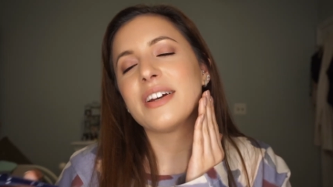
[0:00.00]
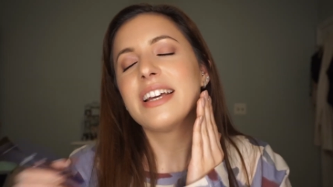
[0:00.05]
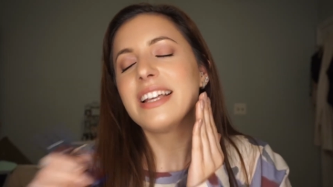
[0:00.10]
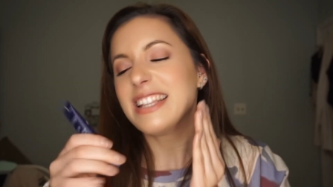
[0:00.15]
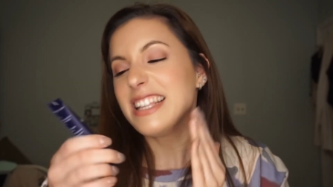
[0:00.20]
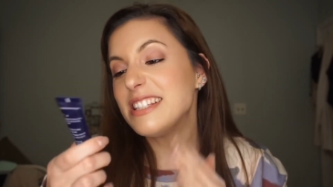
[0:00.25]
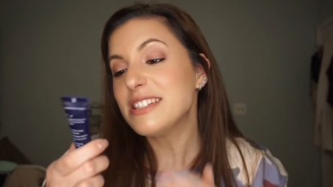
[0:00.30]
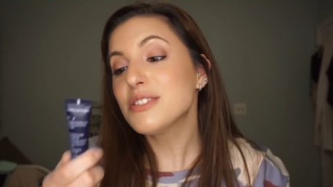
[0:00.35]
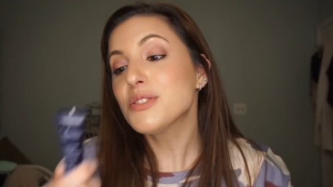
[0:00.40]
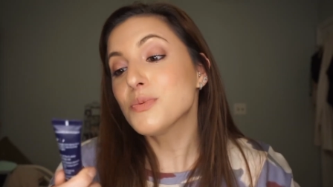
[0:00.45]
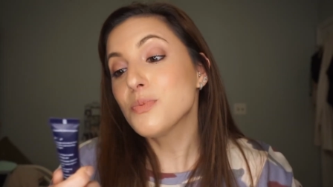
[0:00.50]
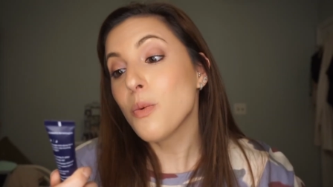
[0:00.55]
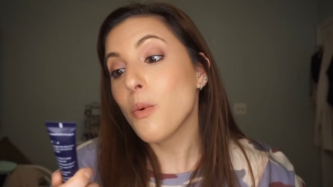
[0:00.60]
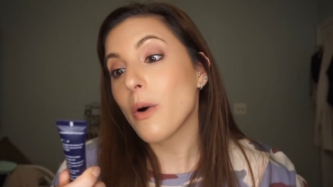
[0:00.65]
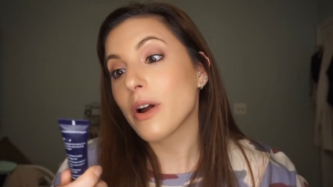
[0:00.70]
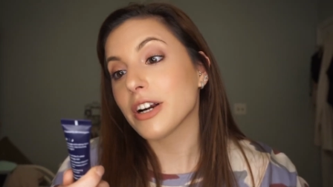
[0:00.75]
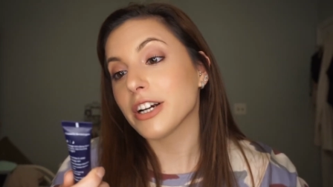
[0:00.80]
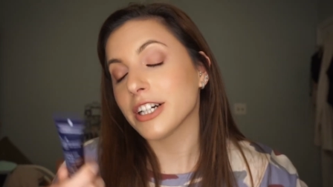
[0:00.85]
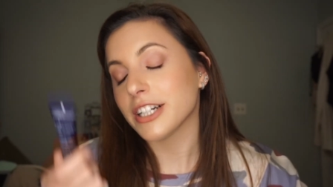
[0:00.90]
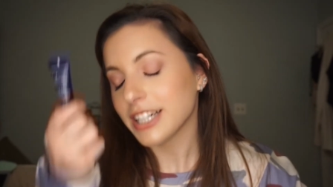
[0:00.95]
This is
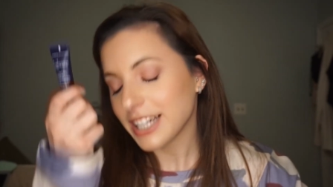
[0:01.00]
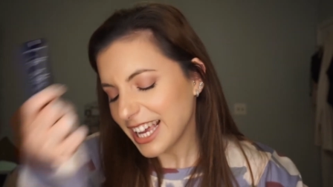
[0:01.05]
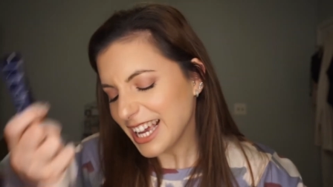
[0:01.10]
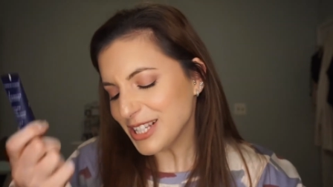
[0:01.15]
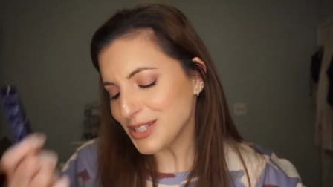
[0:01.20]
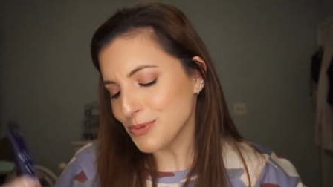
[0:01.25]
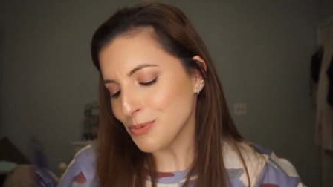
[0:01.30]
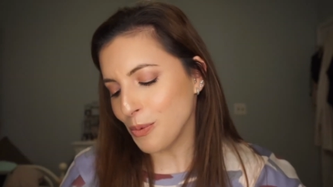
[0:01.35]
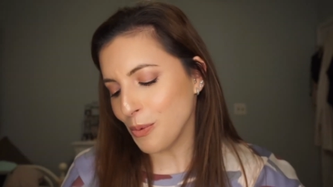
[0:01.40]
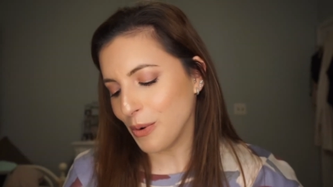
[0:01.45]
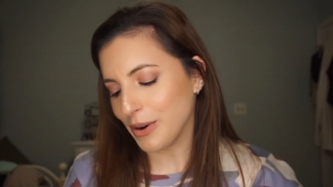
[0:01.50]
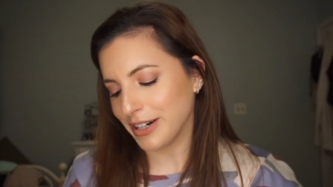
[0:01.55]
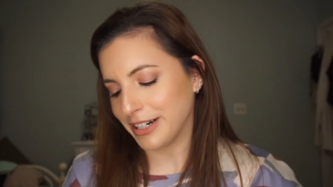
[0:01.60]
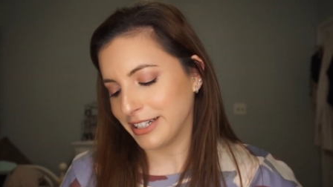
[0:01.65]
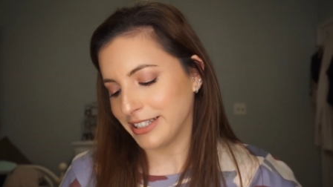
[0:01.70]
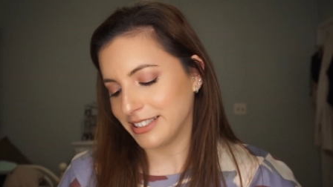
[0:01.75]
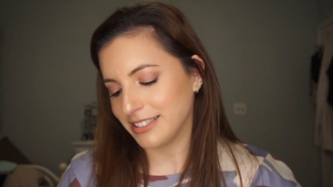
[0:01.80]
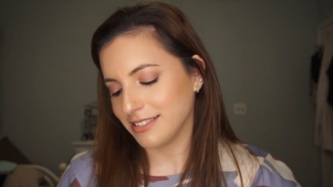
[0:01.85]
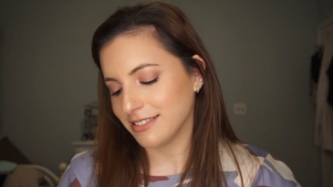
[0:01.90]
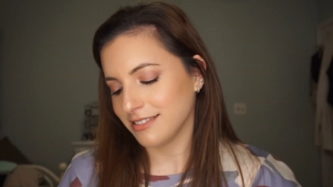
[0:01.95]
water. It's
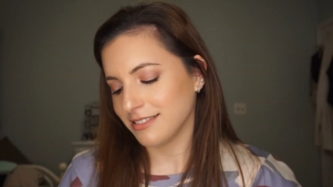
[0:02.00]
water.